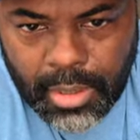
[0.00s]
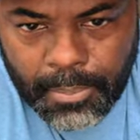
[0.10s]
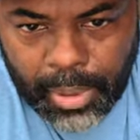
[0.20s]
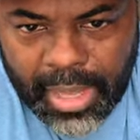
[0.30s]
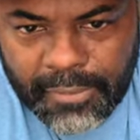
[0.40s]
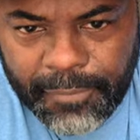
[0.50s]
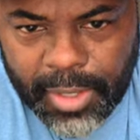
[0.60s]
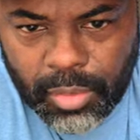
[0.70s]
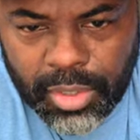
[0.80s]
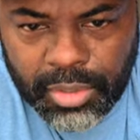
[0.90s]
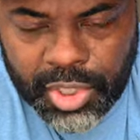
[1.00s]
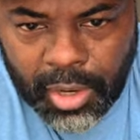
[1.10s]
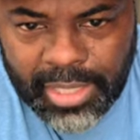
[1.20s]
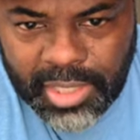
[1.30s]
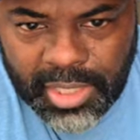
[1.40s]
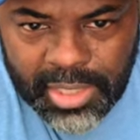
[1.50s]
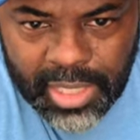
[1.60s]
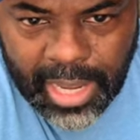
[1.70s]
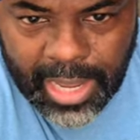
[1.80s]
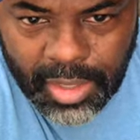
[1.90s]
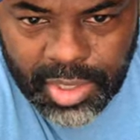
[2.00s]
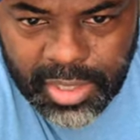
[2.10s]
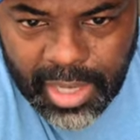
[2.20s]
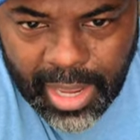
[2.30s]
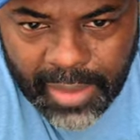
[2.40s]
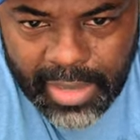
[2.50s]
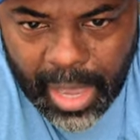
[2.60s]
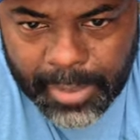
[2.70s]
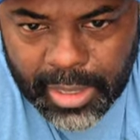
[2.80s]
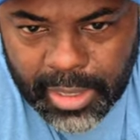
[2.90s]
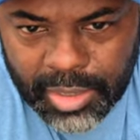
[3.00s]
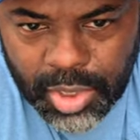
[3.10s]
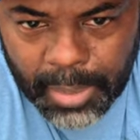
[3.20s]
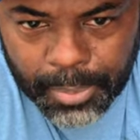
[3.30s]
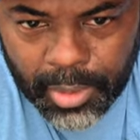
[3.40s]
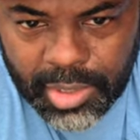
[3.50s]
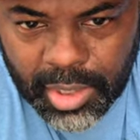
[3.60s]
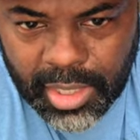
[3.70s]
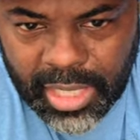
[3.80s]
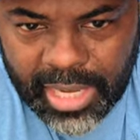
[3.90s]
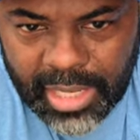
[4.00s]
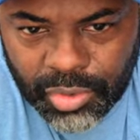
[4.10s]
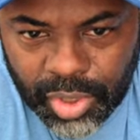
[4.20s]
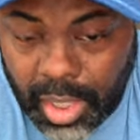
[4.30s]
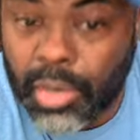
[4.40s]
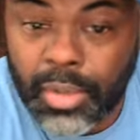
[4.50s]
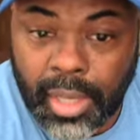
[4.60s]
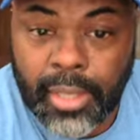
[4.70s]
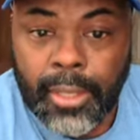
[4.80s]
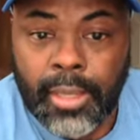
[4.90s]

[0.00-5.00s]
Plainfield, New Jersey is in the house. Good to have you. I'm a good tipper. It's a Canadian thing. Okay.